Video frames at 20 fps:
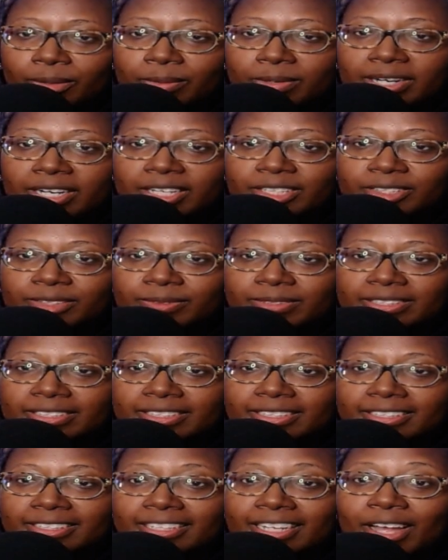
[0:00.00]
What else was
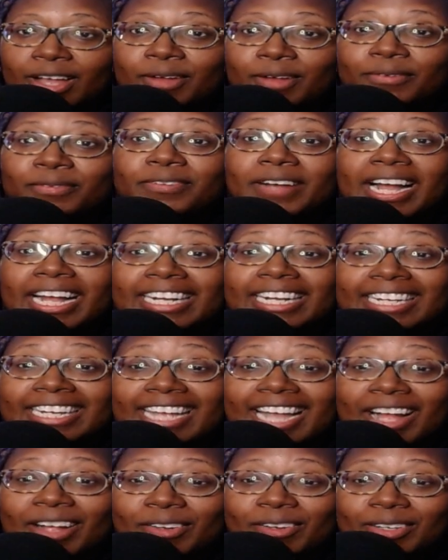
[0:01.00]
good?
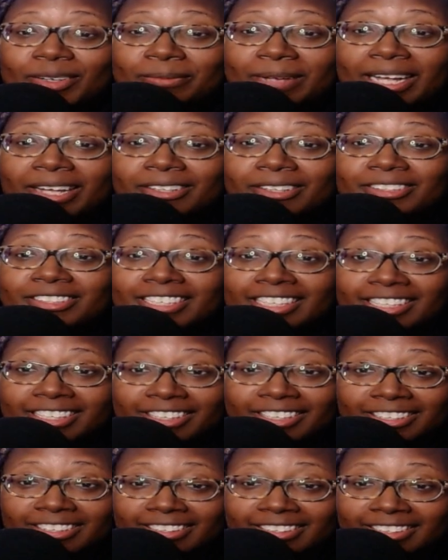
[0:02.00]
Finding out about
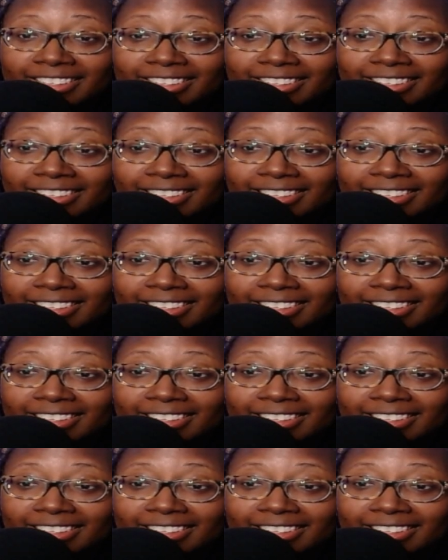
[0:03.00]
Ji-hyuk